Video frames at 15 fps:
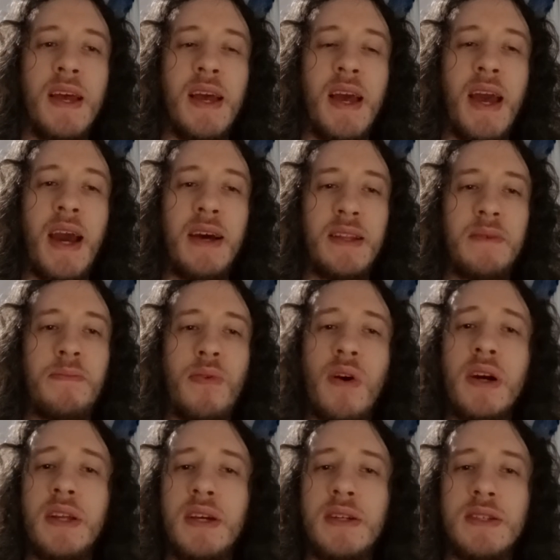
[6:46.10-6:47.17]
And the
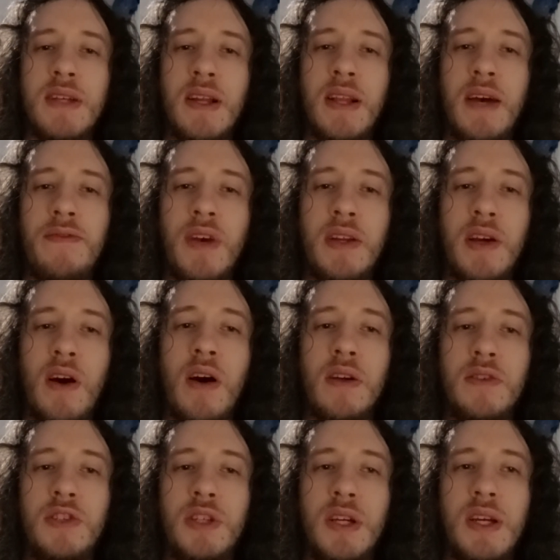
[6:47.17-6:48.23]
point is that left
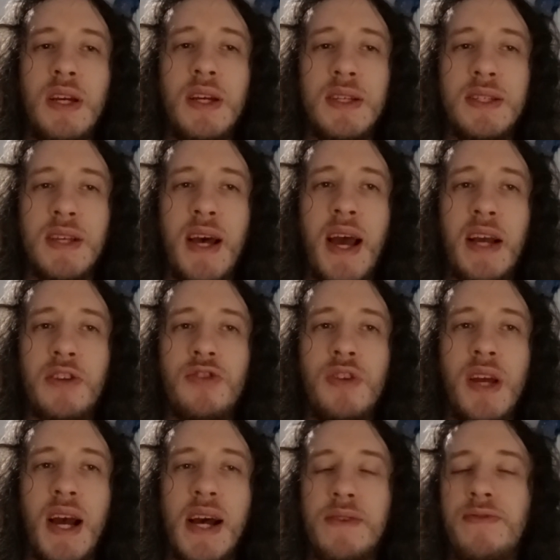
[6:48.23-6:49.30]
ideology is
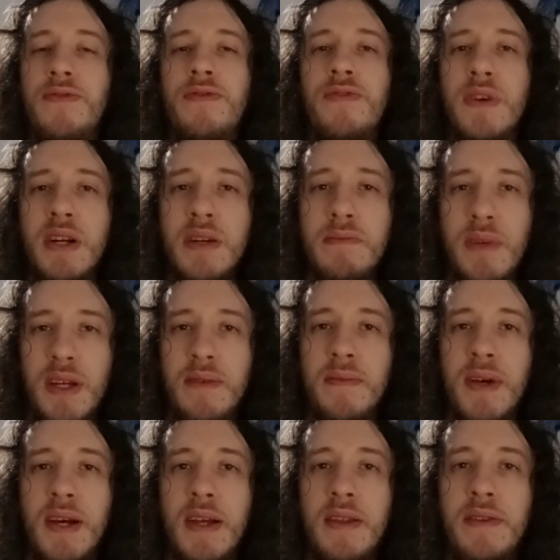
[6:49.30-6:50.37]
actually affirming
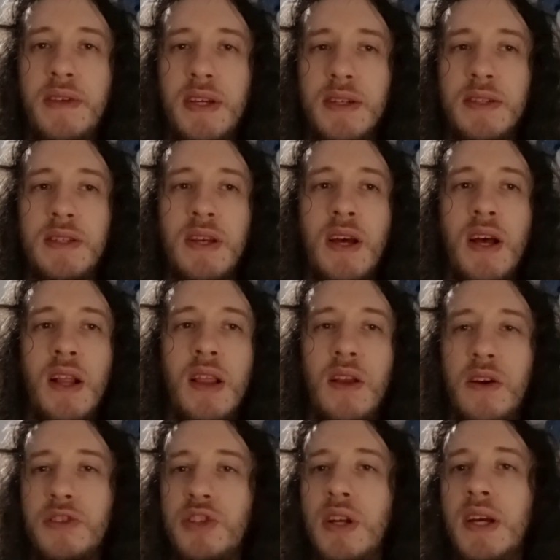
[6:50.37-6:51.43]
this
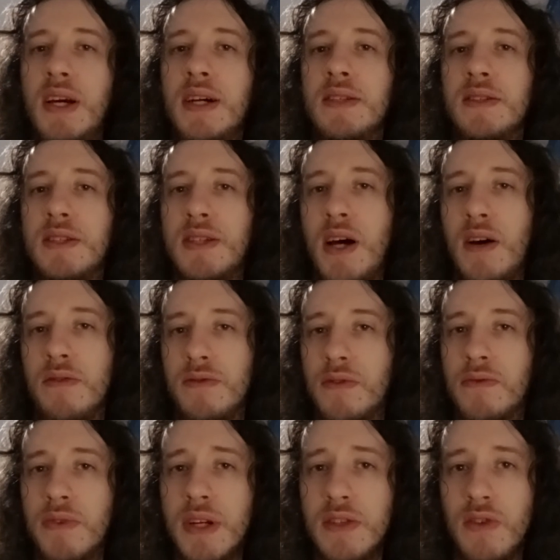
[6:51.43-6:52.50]
logically unsound
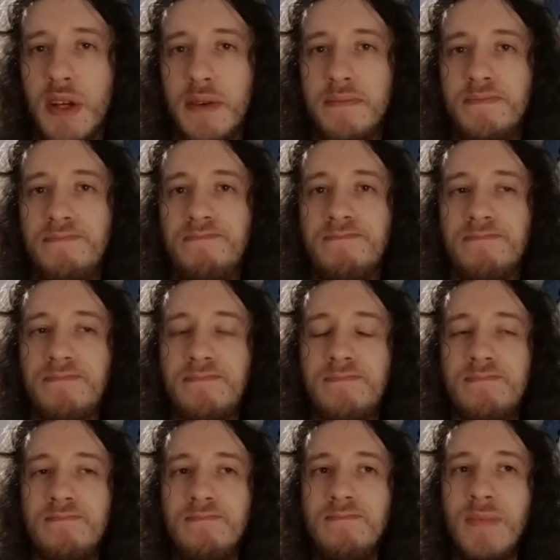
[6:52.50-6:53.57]
reasoning.
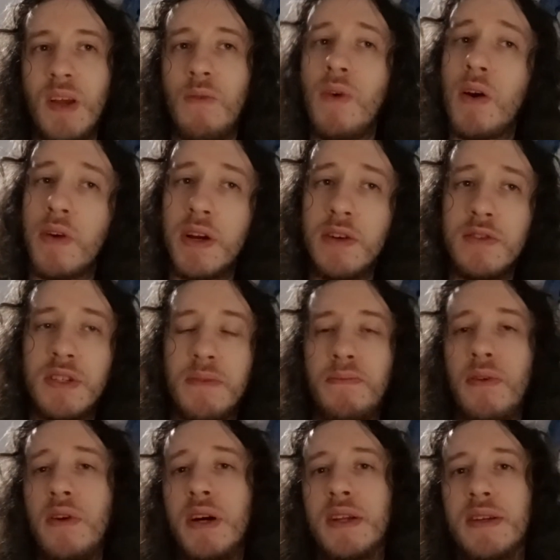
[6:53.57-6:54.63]
Well, here's the
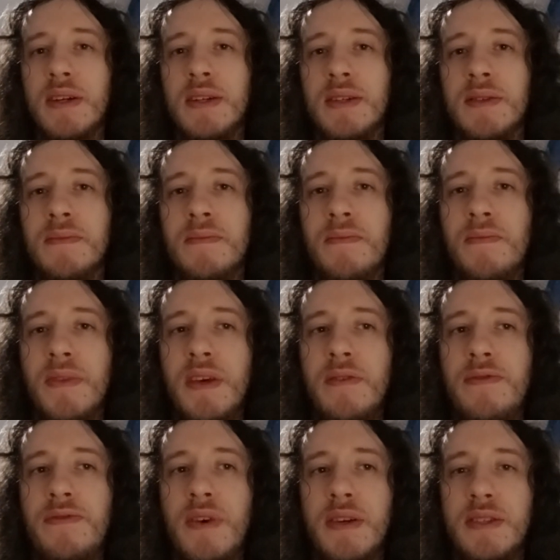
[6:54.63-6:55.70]
point.
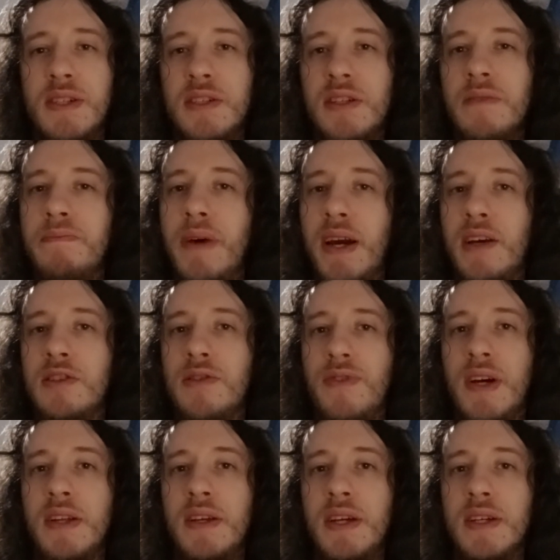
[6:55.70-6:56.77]
If a certain package of
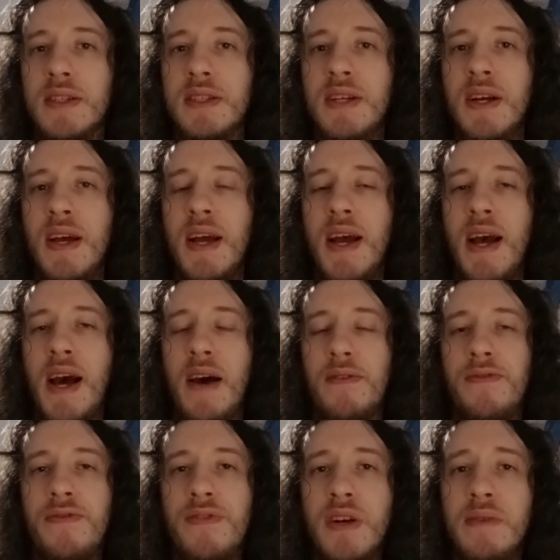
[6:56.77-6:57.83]
ideas
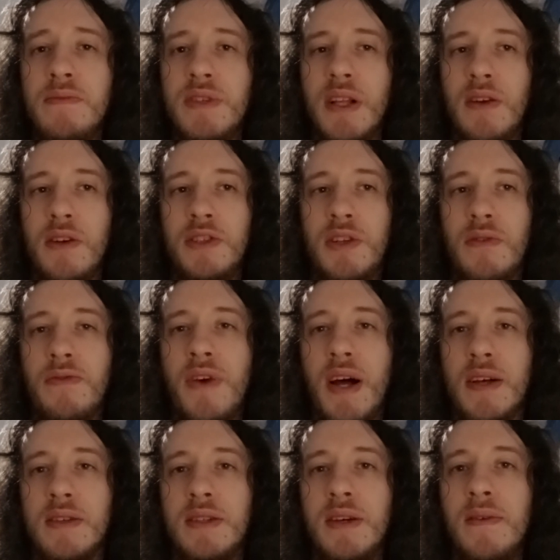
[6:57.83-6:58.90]
affirms a logical
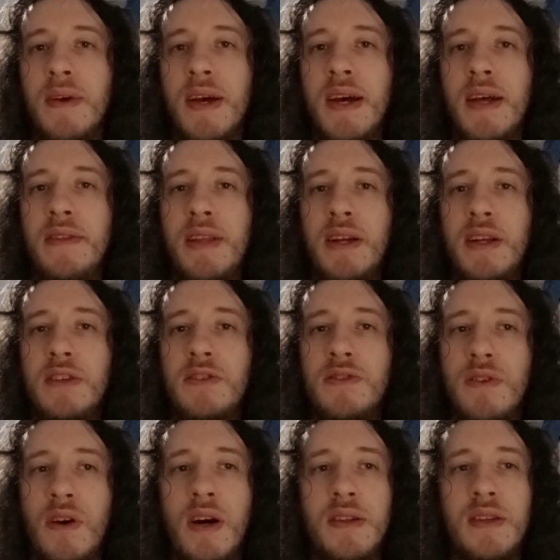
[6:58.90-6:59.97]
fallacy, that is
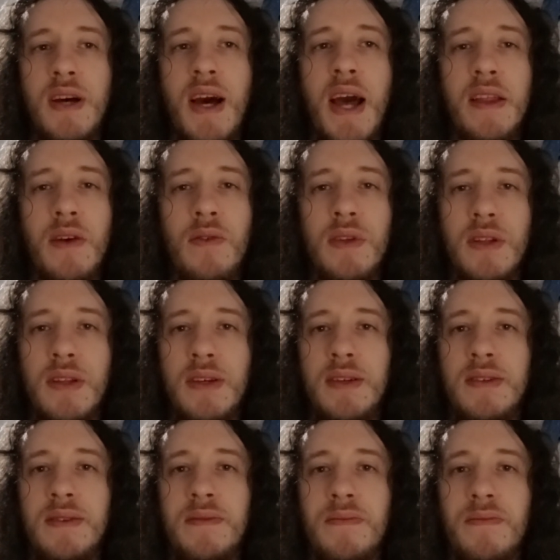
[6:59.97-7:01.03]
not
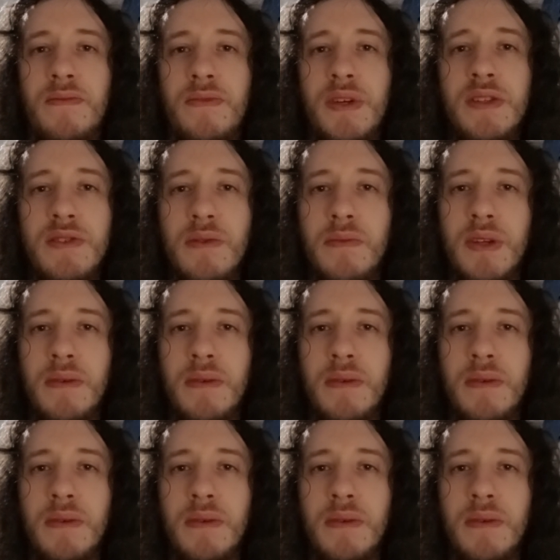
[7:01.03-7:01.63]
adequately, reasonably